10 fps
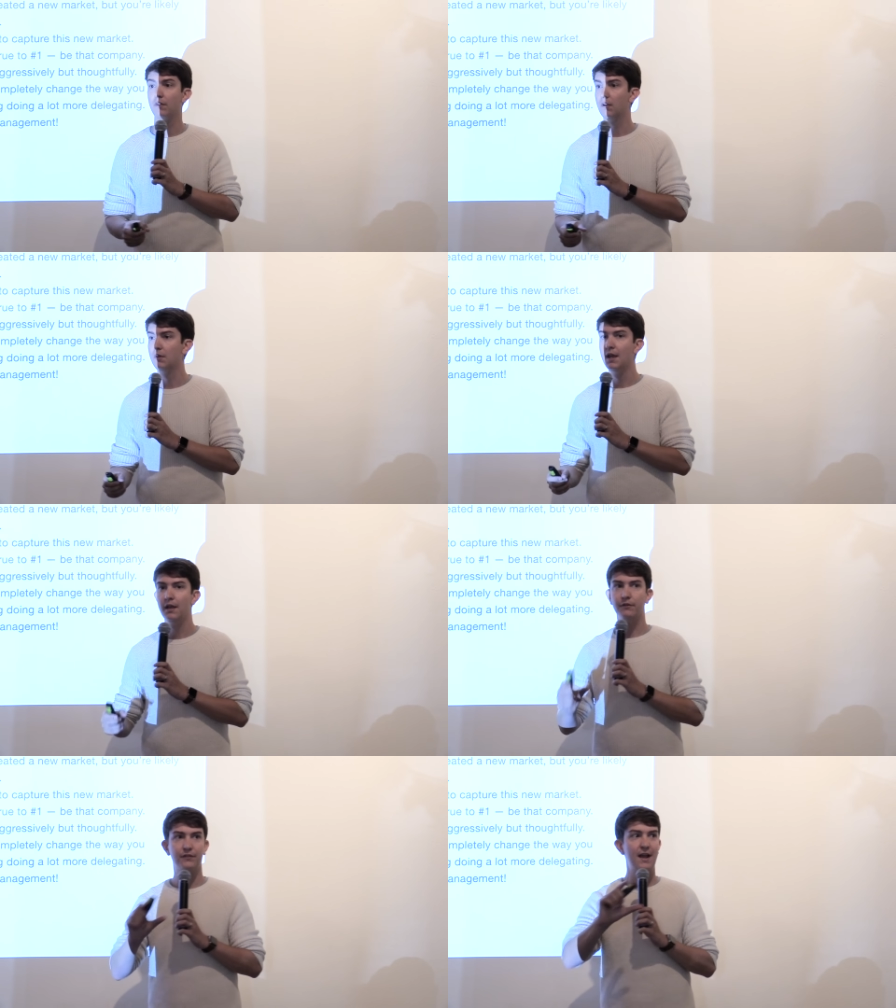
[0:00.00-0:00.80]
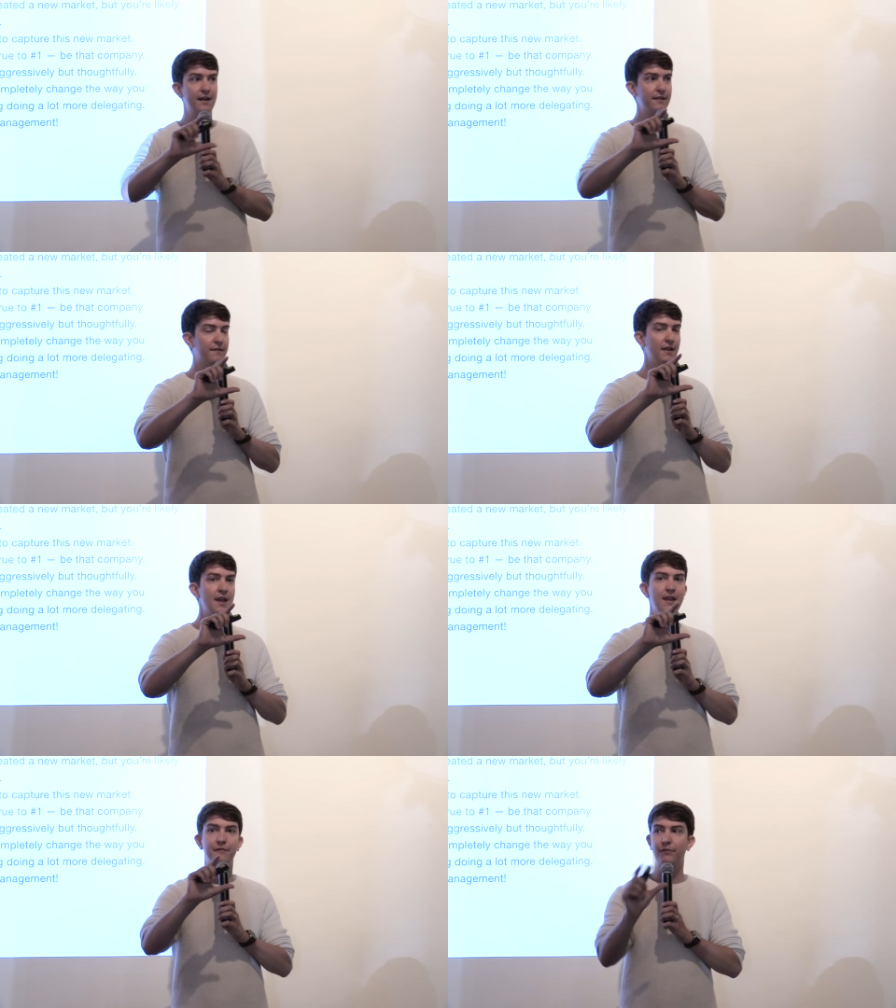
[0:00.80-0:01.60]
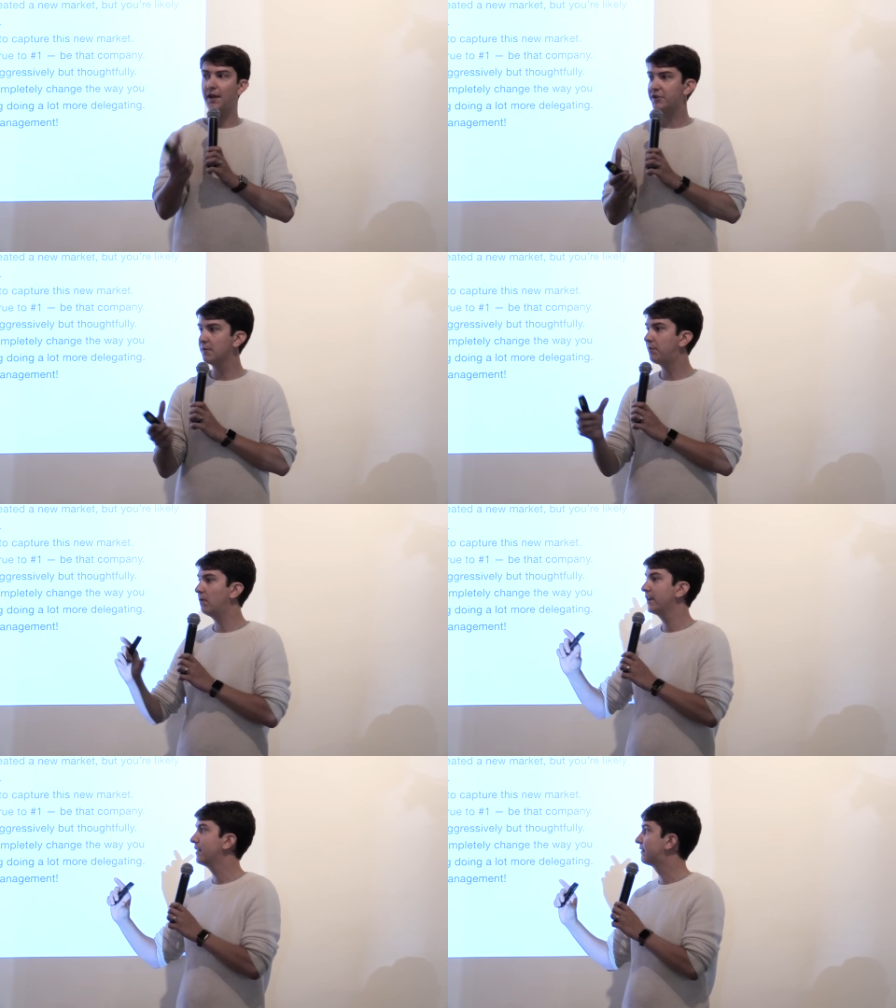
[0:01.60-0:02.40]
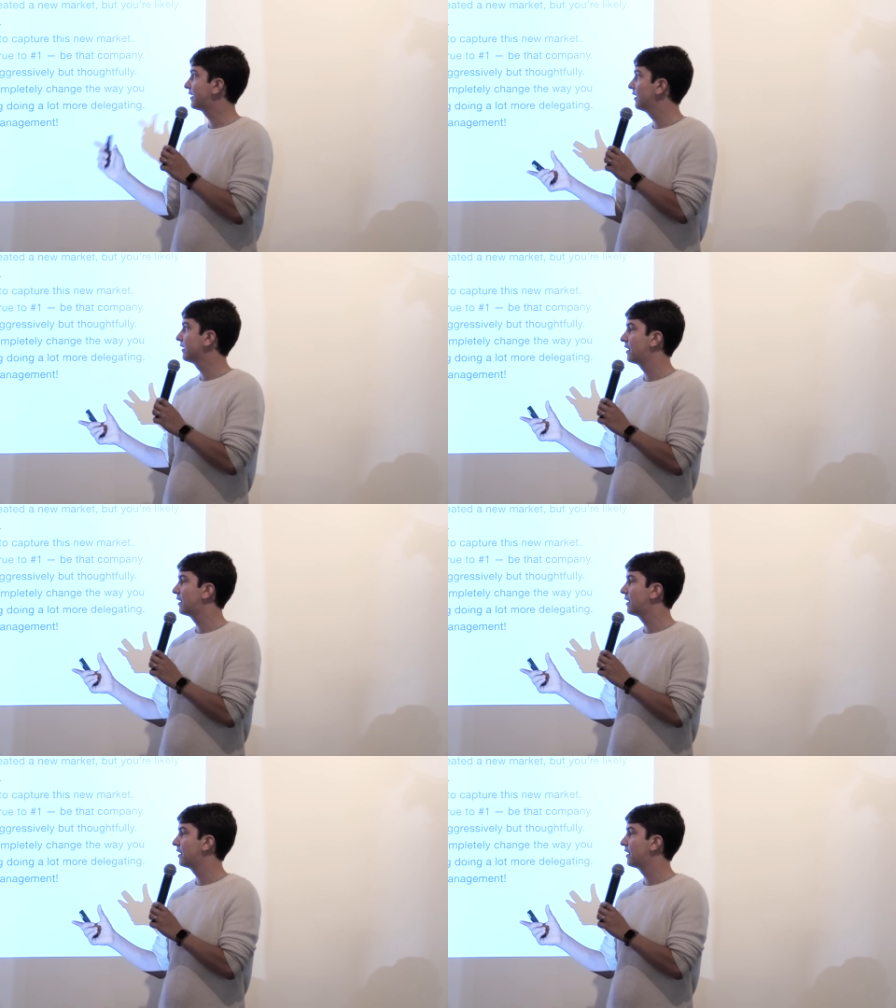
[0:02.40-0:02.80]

So there's kind of this inflection point in scaling